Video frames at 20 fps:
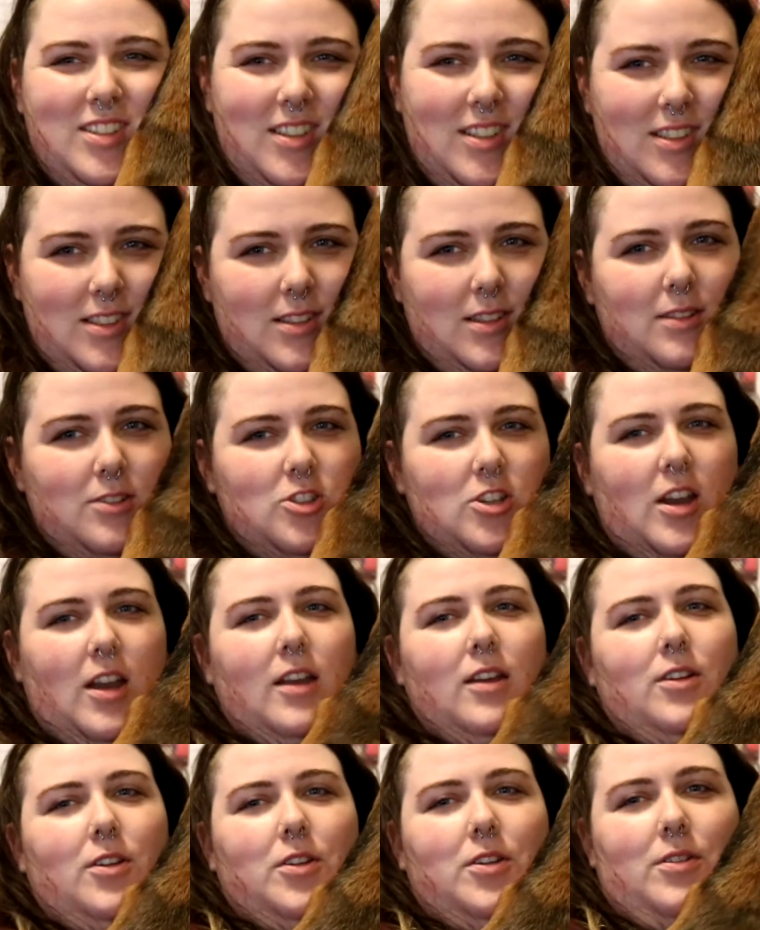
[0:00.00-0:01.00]
she is a
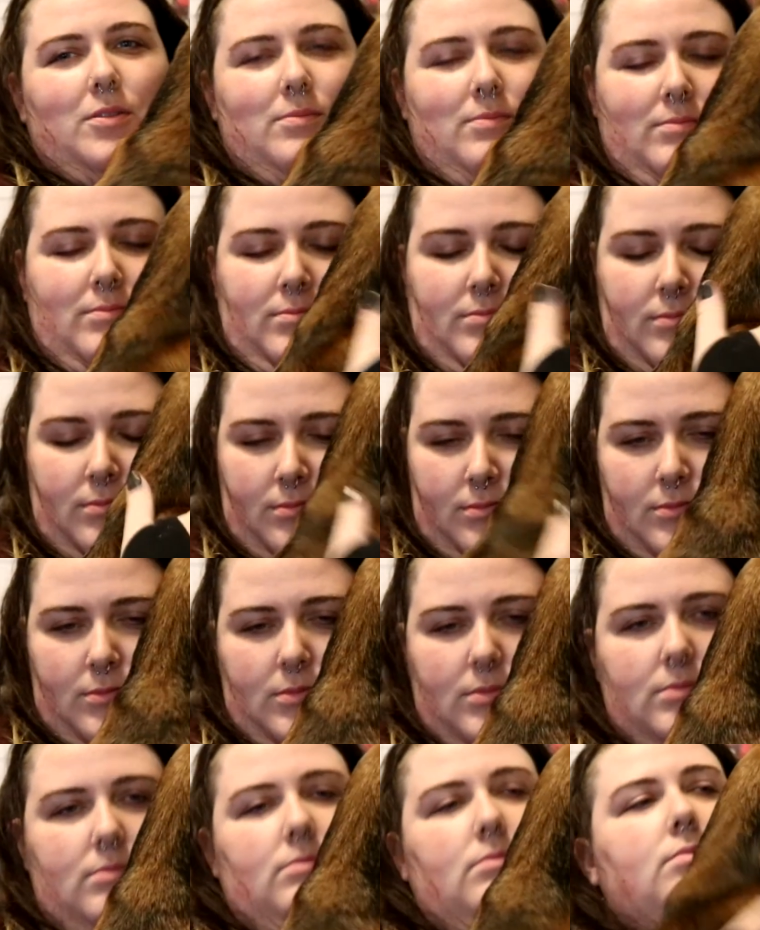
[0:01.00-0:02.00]
child.
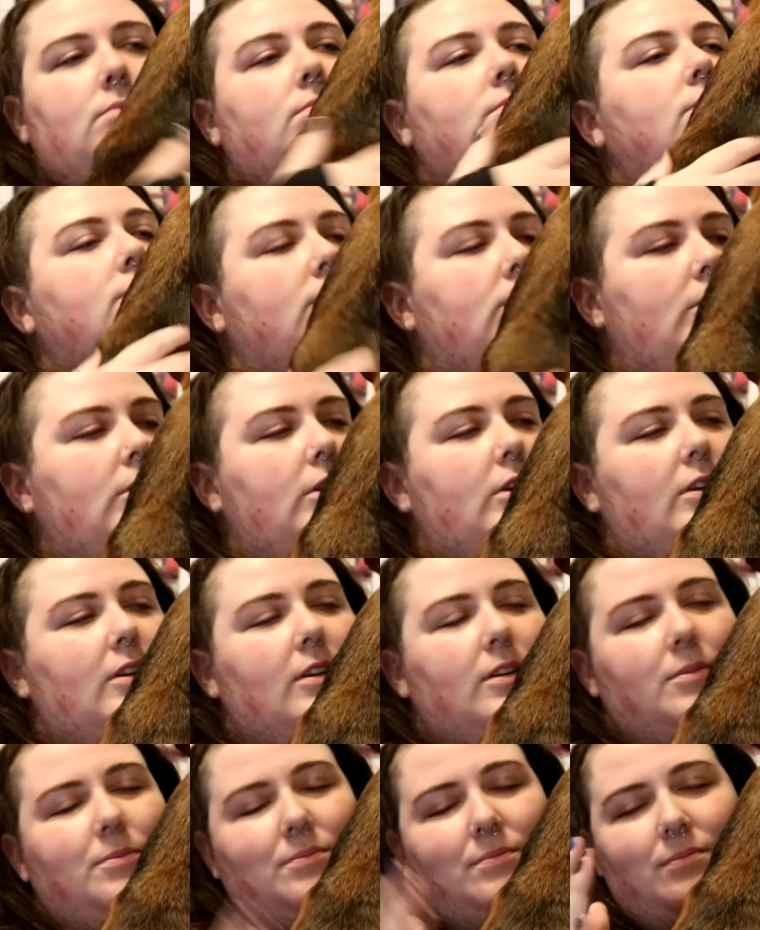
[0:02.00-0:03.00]

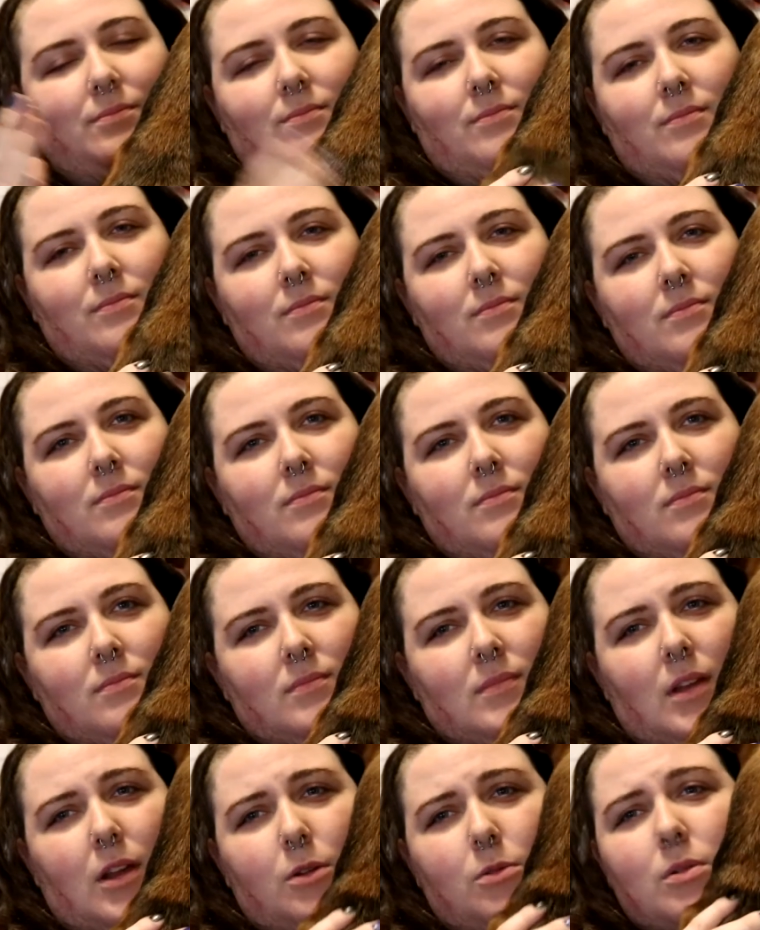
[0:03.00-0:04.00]
Yeah.
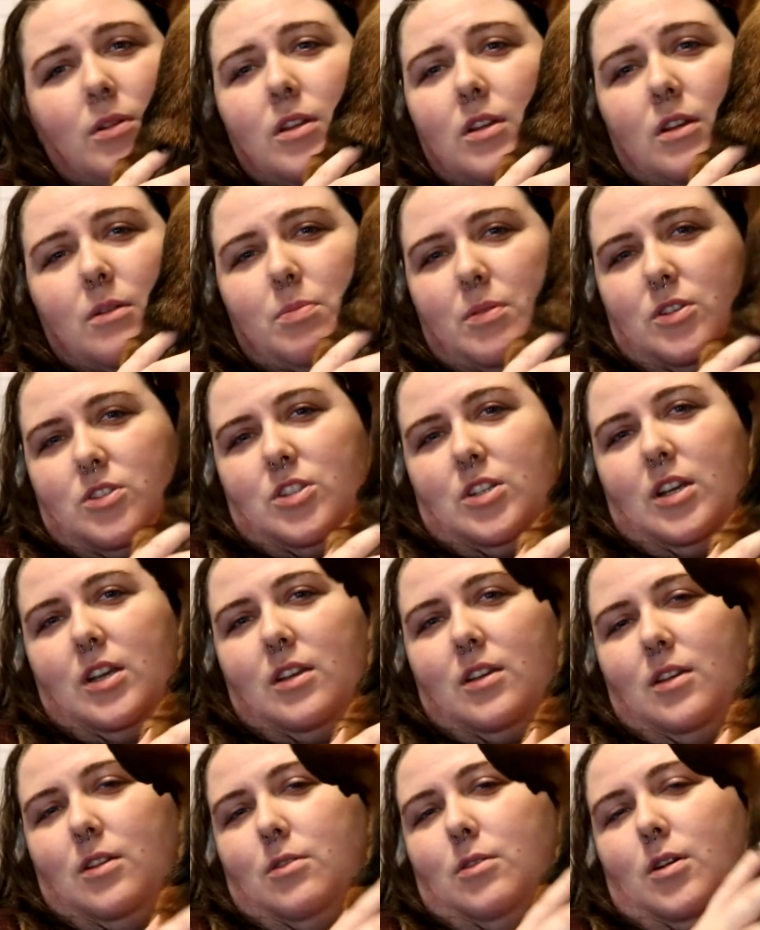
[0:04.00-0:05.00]
I really
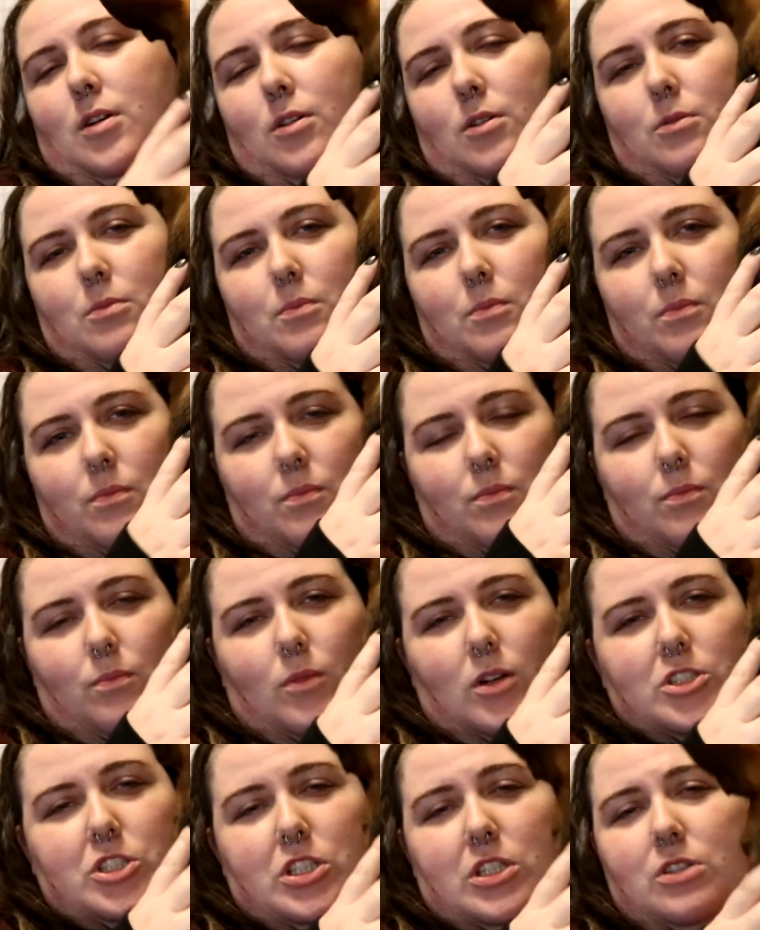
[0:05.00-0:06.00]
appreciate you all
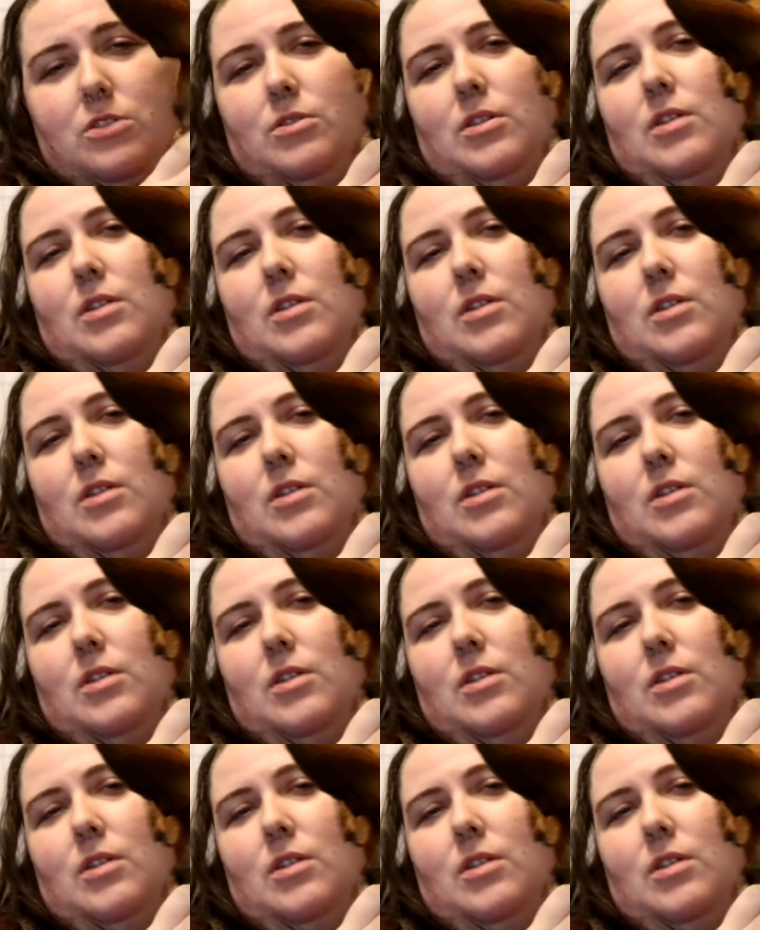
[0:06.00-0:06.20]
watching